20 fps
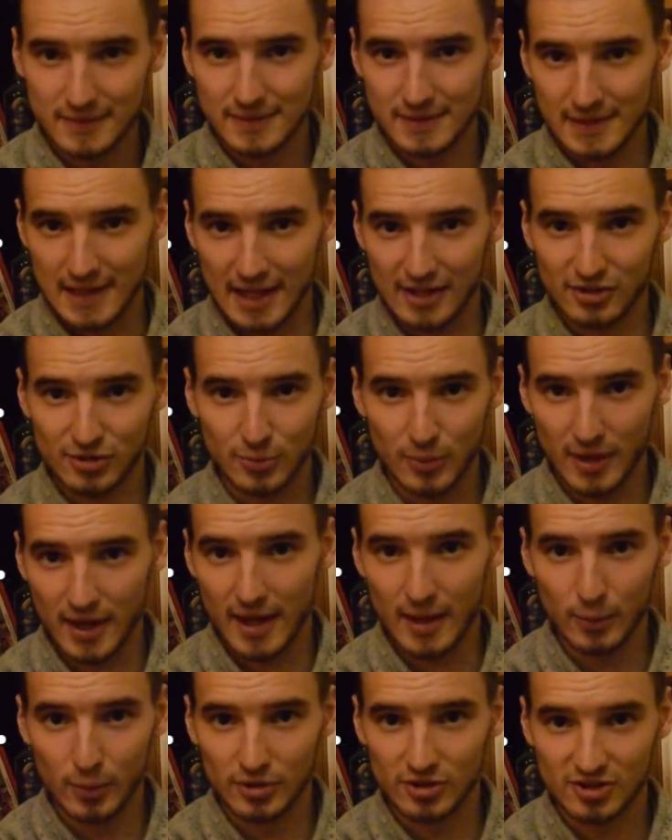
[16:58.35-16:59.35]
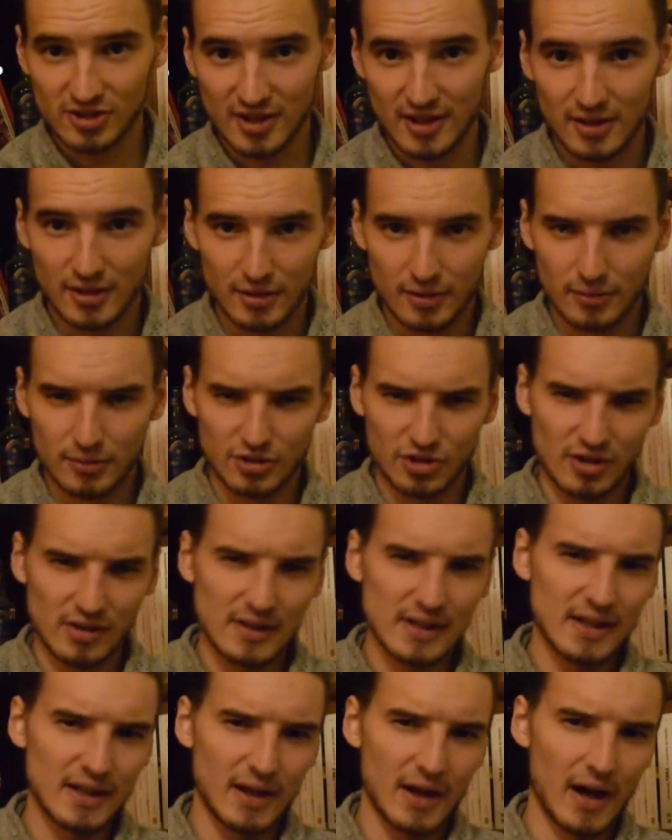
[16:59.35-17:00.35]
That's what I would say,
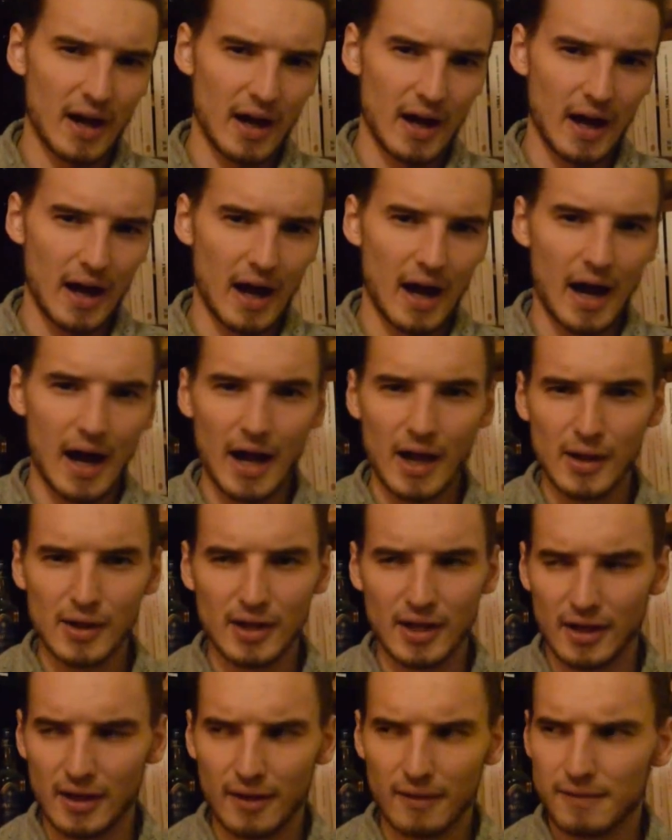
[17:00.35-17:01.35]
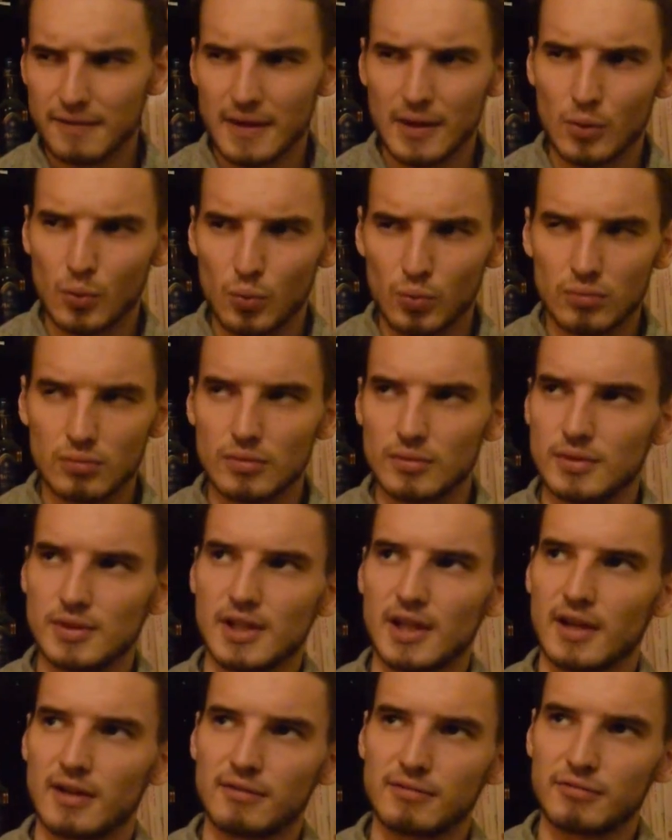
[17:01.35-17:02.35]
generally I think,
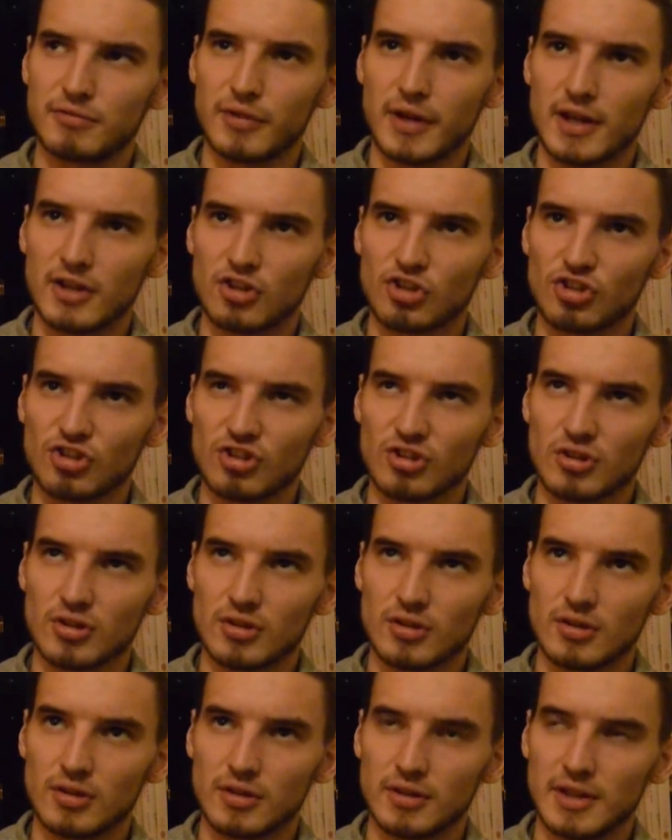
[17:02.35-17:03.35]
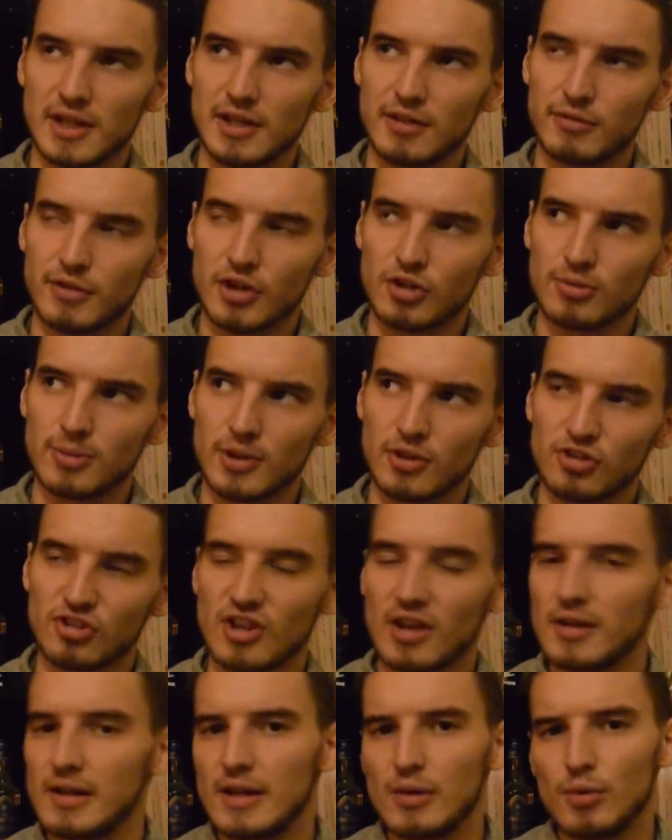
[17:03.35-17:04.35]
French, native French speakers
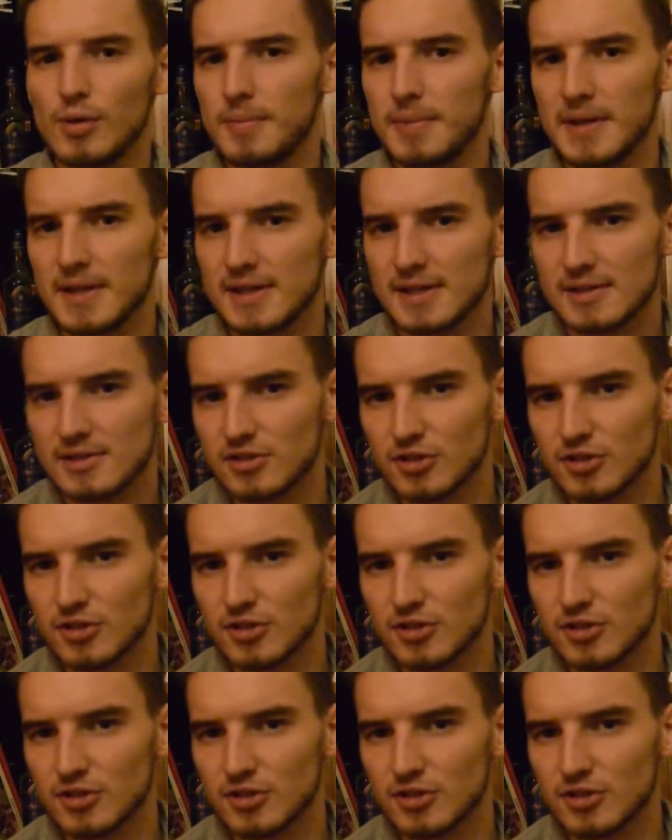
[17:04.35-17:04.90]
generally repeat it